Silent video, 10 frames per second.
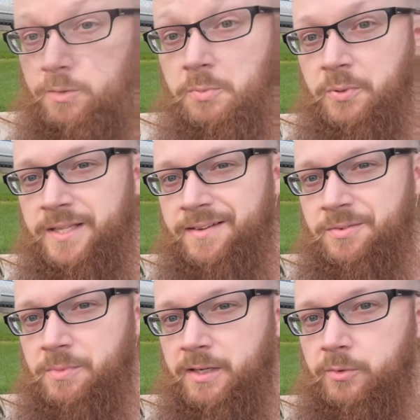To put the
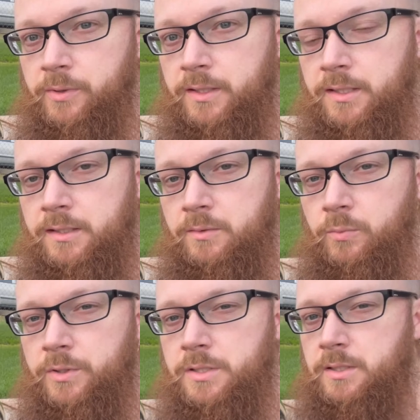aftermarket one in,
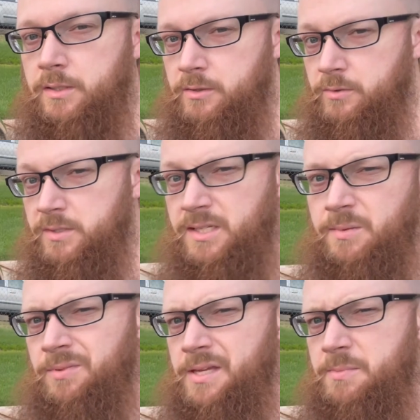we're just going to do the
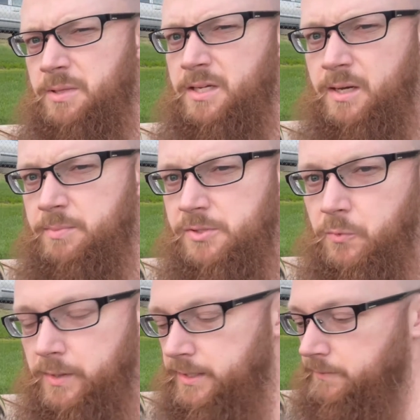same thing but the opposite
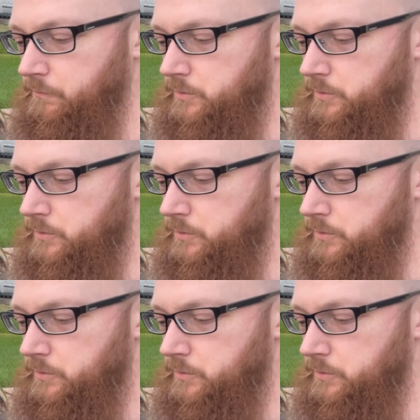way.